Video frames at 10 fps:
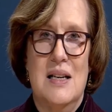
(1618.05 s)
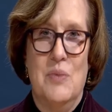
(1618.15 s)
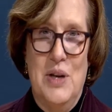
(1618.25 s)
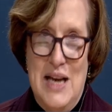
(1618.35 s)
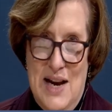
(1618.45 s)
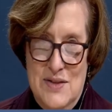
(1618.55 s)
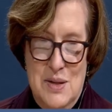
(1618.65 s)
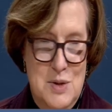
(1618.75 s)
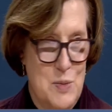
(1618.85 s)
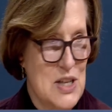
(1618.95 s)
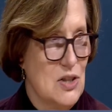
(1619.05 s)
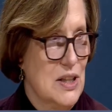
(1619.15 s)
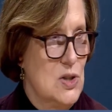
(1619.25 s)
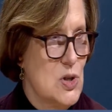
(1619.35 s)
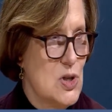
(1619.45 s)
We have some special
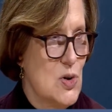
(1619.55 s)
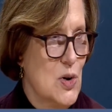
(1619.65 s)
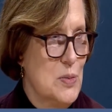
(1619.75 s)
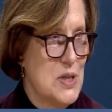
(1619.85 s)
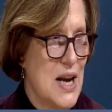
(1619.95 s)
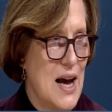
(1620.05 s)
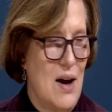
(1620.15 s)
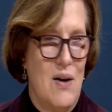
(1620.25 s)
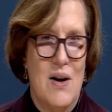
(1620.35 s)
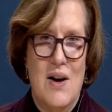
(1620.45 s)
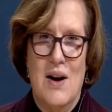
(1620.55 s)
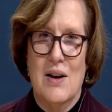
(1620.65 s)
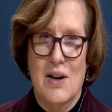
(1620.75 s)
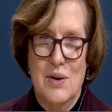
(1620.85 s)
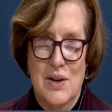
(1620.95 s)
interest groups now.
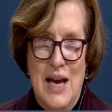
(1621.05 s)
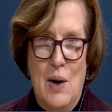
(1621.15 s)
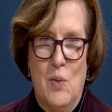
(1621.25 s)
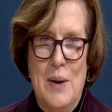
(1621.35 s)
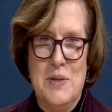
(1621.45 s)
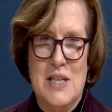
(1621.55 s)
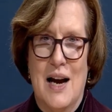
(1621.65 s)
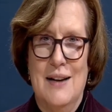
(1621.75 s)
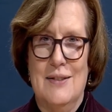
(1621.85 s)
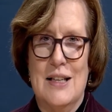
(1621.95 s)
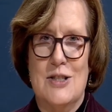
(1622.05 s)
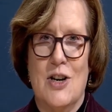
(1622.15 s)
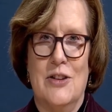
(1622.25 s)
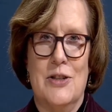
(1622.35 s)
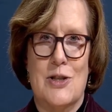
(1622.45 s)
Go to that website that's on the